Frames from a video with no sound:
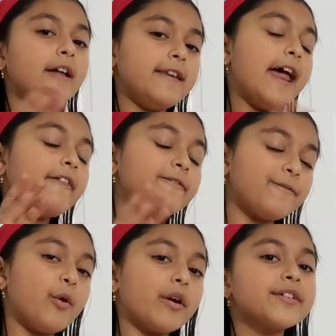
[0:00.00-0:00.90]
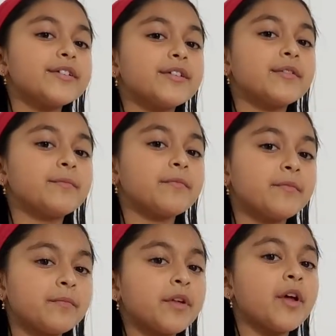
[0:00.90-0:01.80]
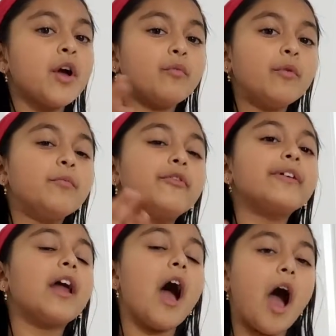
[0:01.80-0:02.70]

Net force will move an